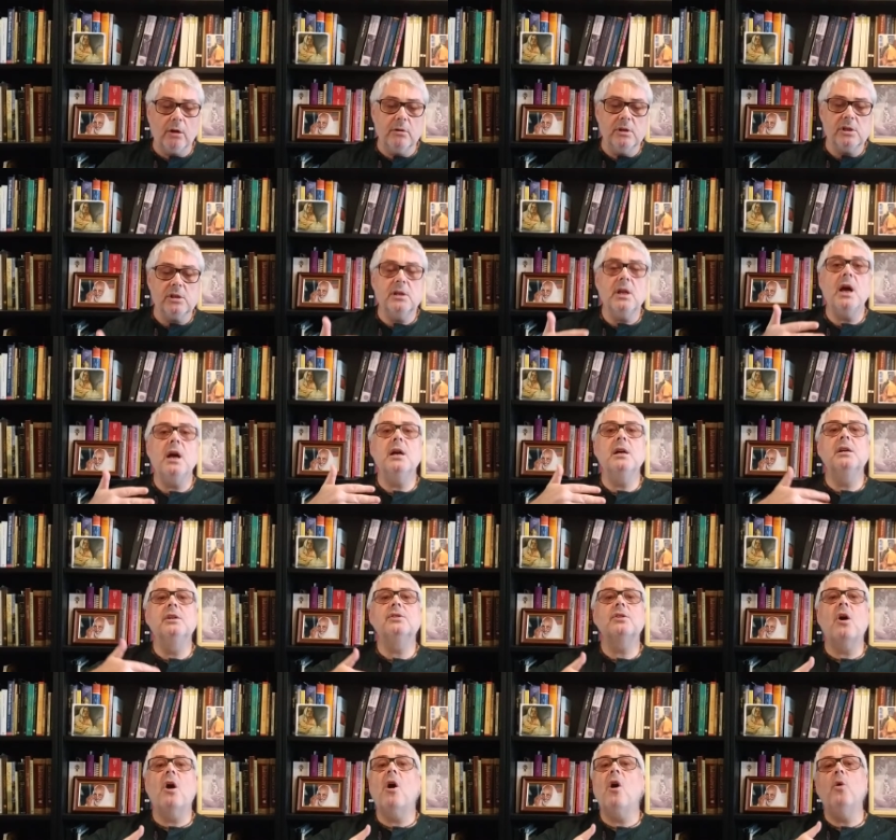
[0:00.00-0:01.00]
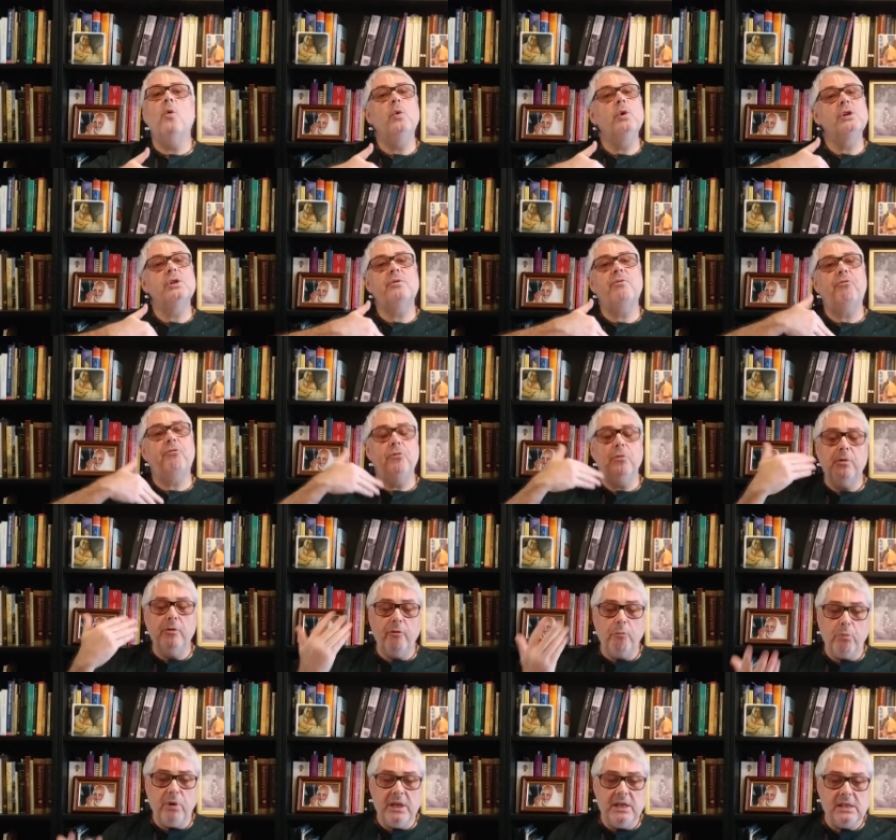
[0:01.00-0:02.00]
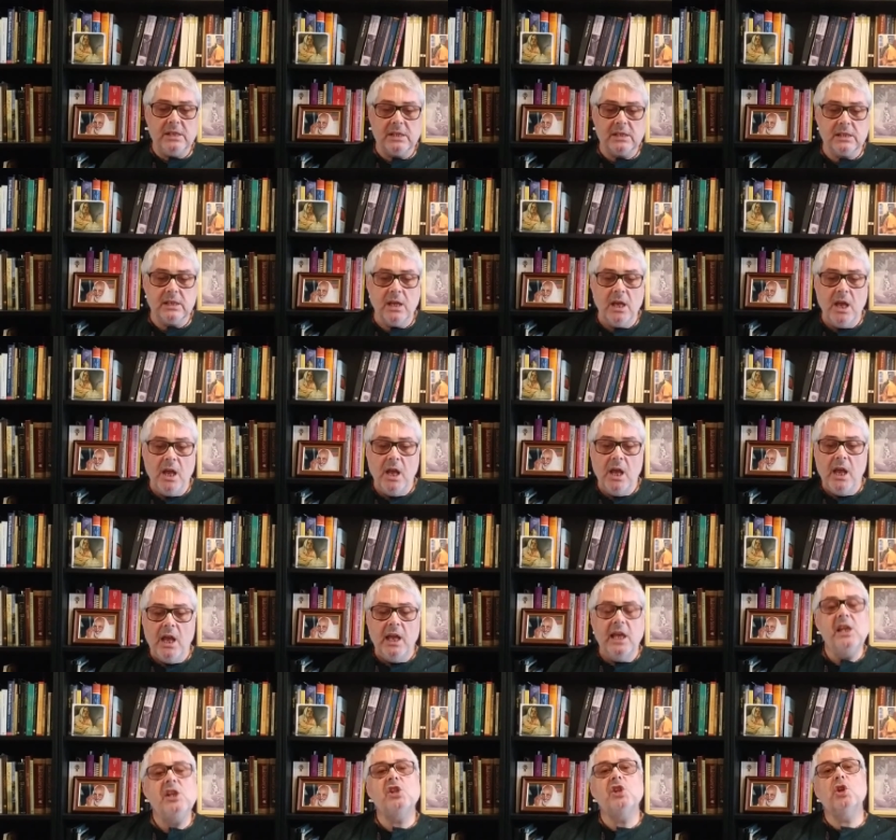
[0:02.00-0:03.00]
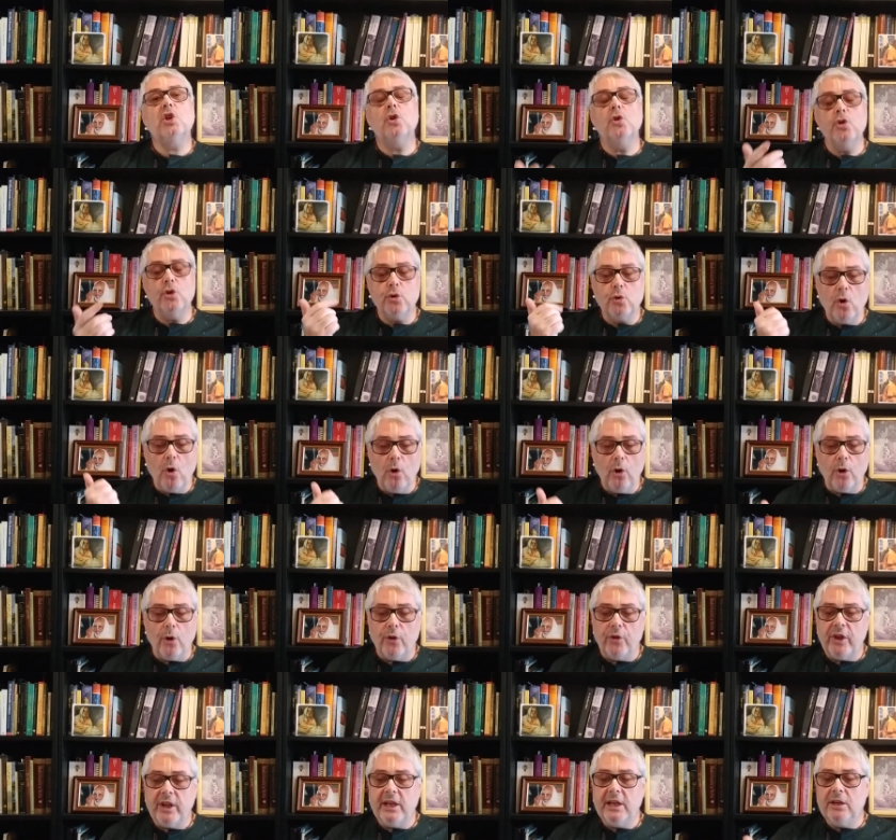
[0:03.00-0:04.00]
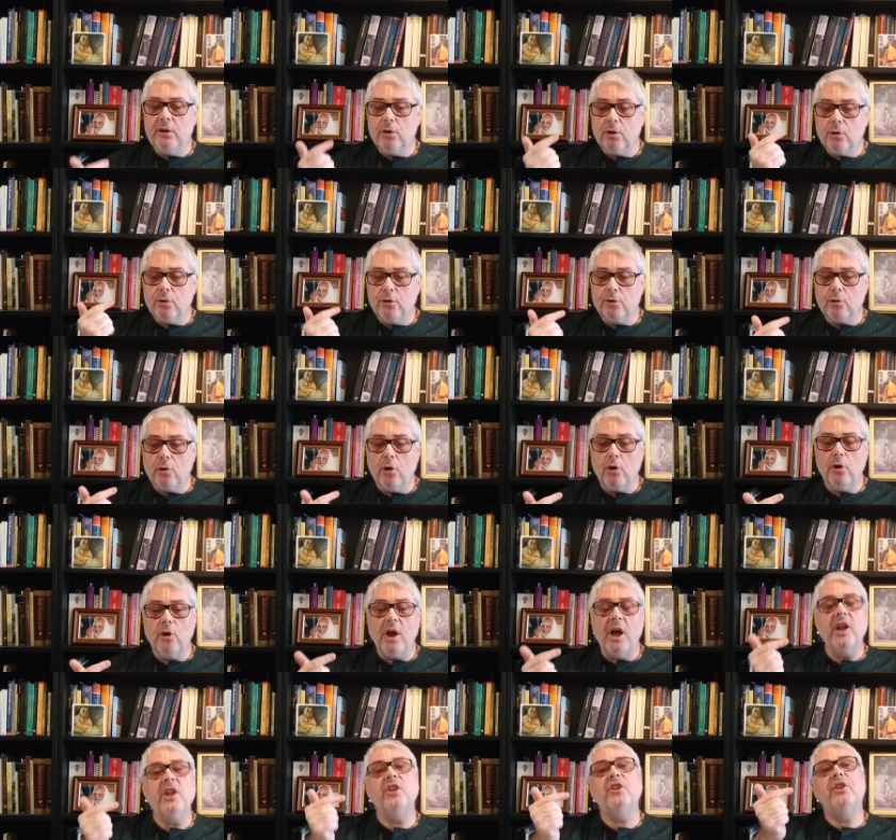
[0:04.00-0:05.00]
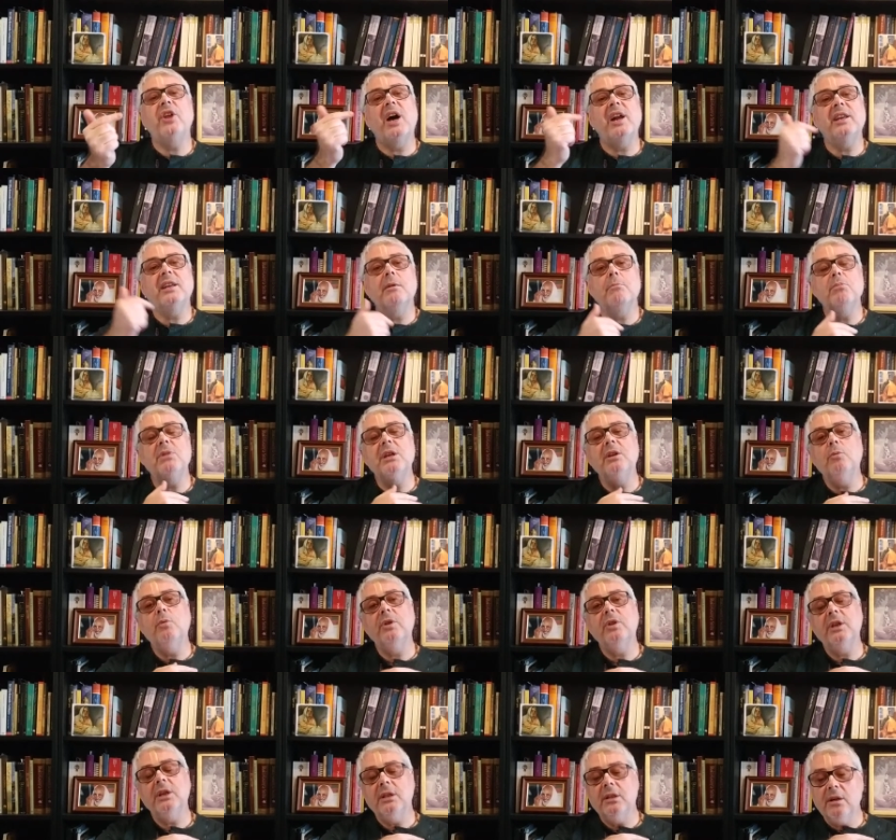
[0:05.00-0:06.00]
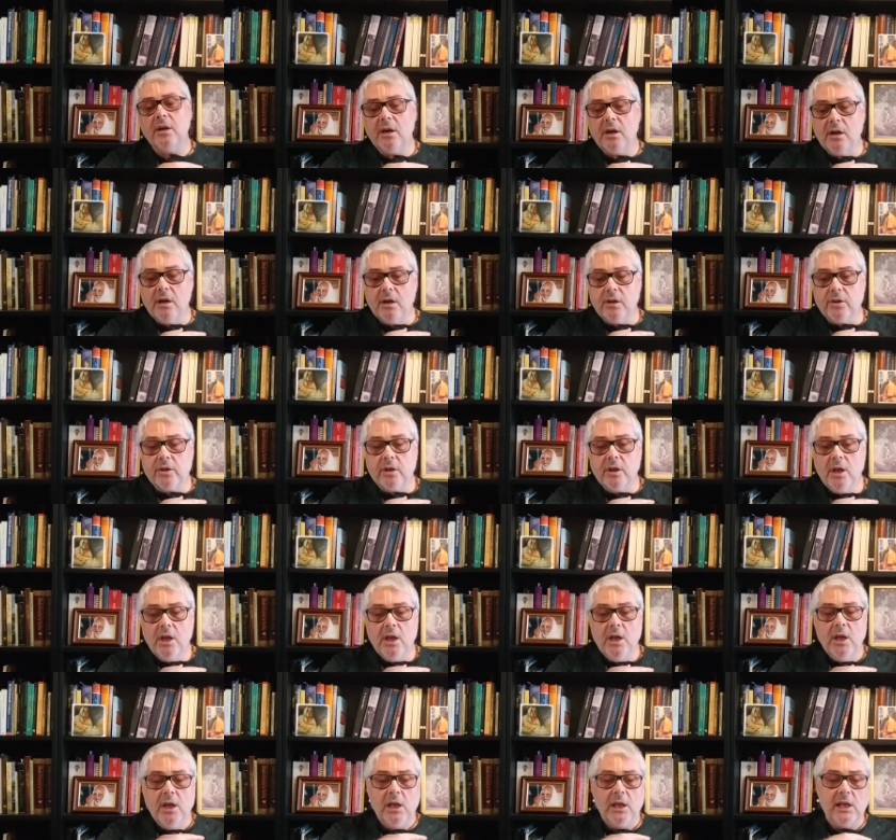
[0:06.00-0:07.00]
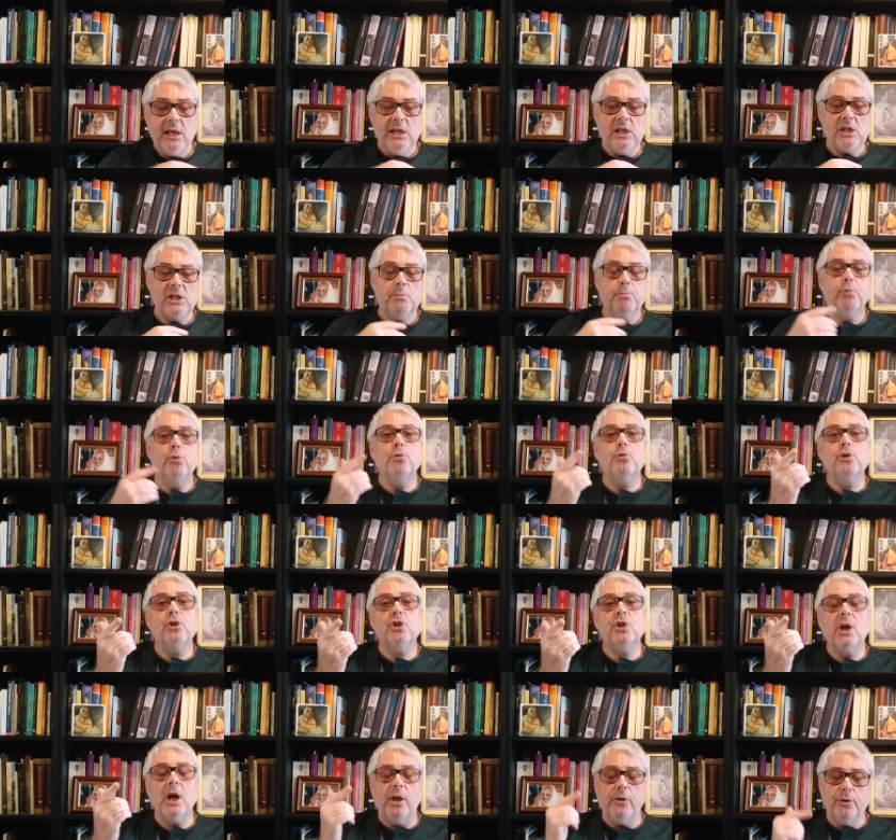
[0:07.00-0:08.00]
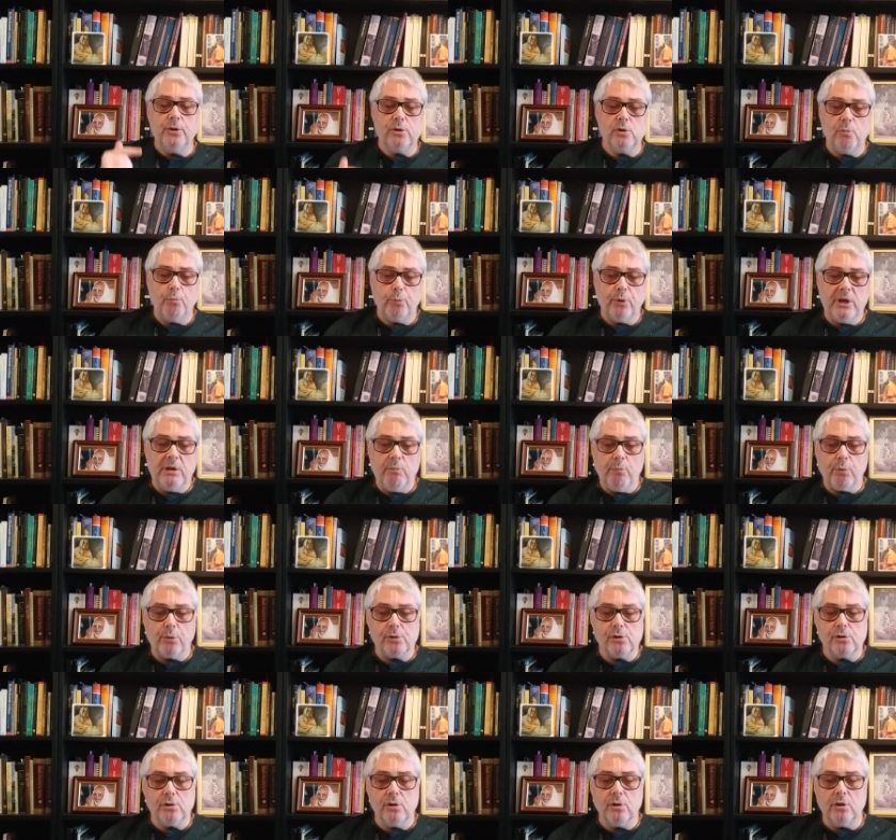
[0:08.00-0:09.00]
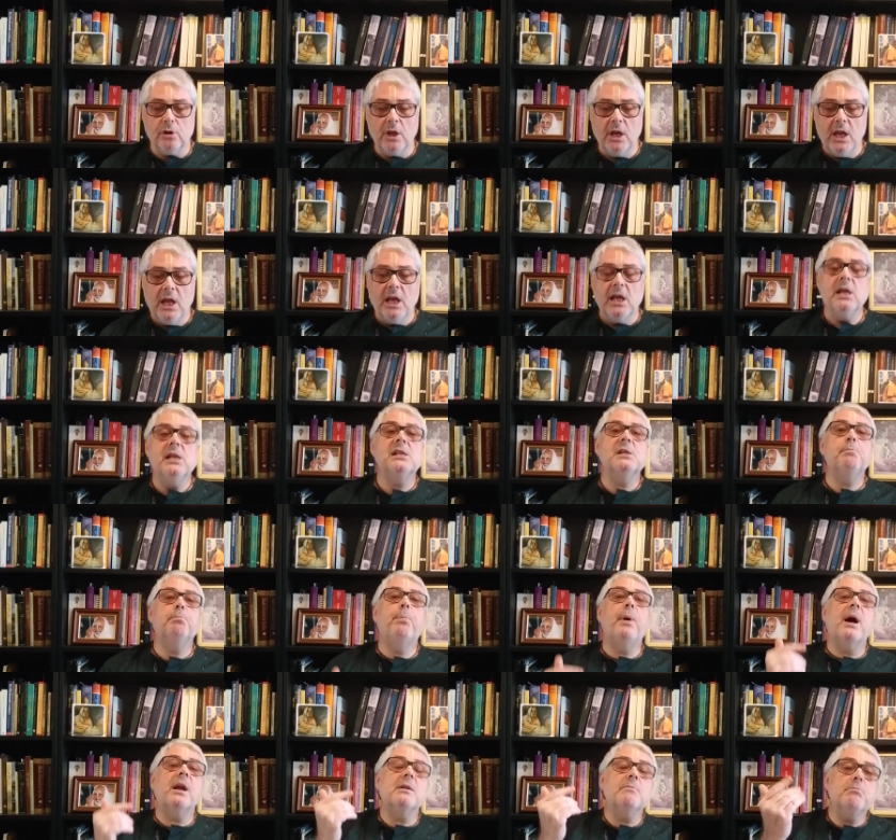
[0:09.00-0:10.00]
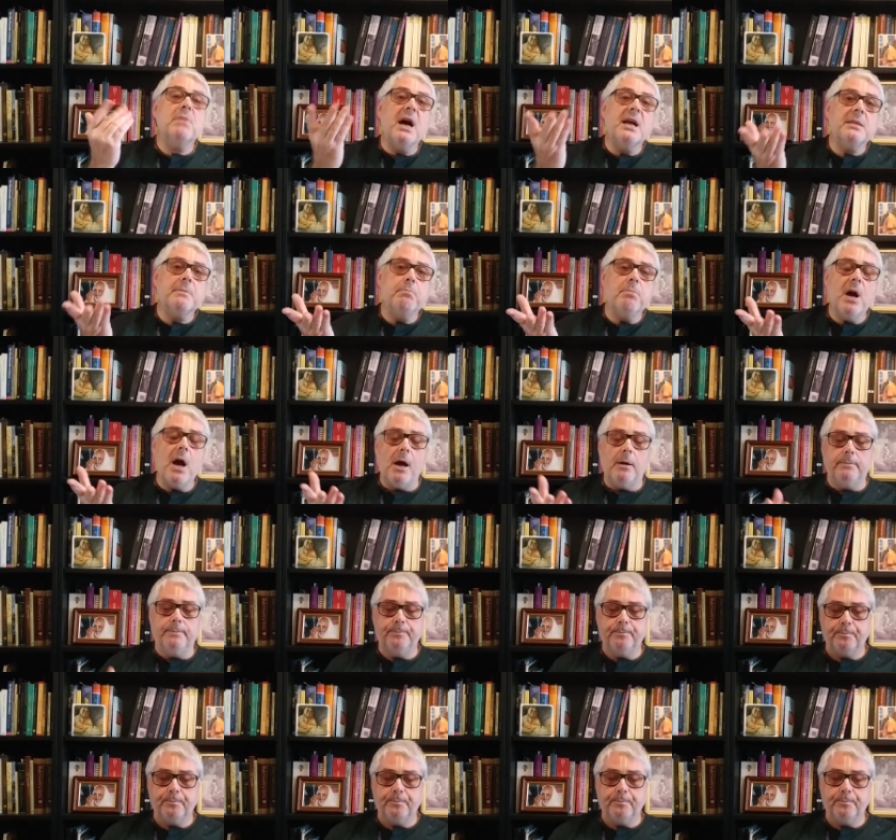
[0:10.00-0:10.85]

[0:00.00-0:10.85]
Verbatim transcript: Krishna is always full of bliss. He's the controller, the inner controller, Antaryamin, within the heart. He's Purusha, the Supreme Person. He's Paramatma,